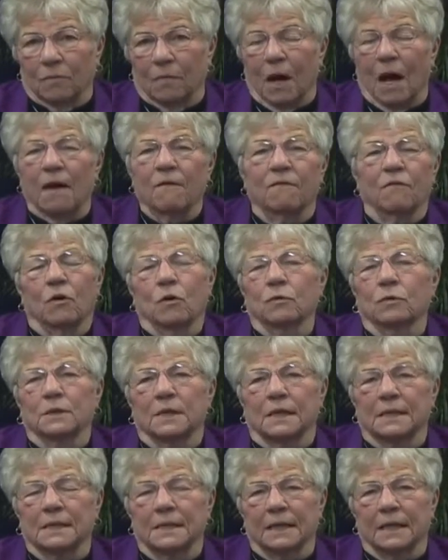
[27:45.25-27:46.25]
My vote
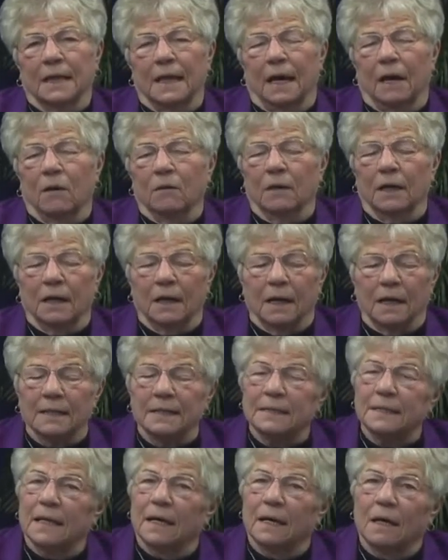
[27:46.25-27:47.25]
doesn't count. And
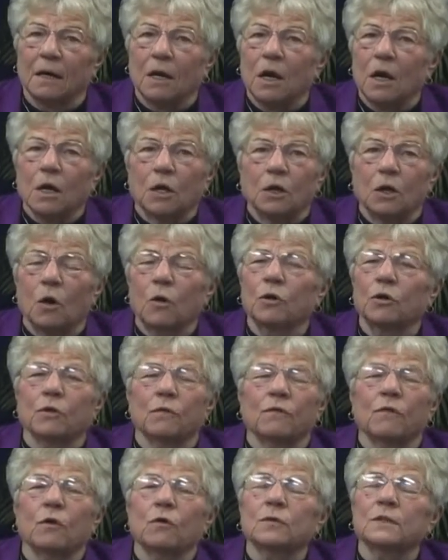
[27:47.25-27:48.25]
I say, no,
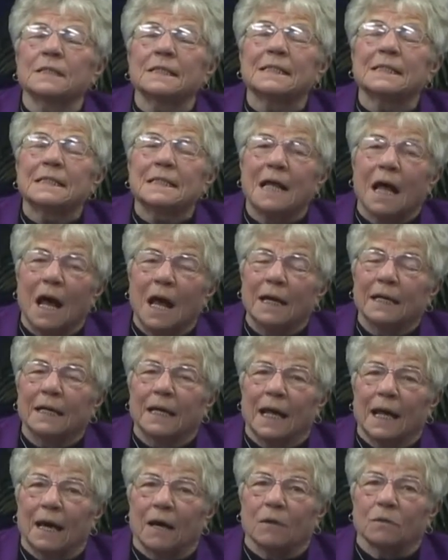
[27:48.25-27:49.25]
your vote does not
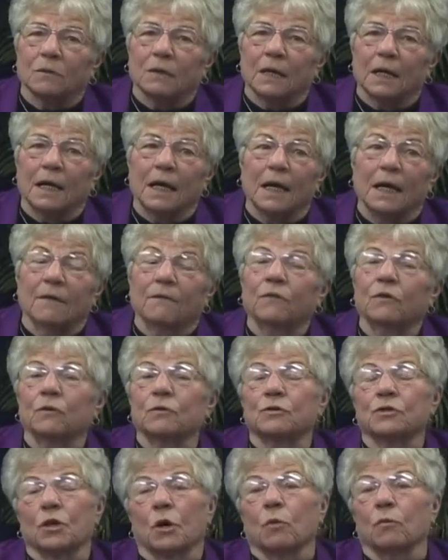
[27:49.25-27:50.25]
count if
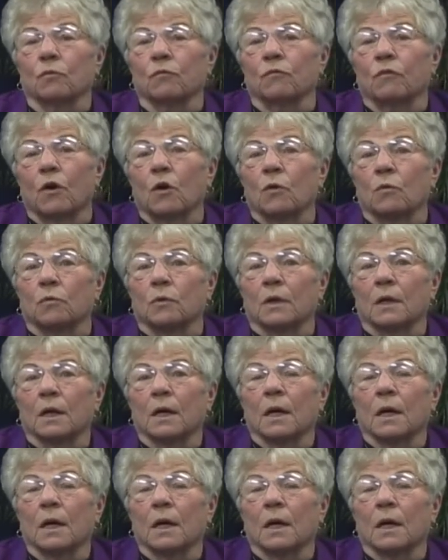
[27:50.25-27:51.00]
you don't vote.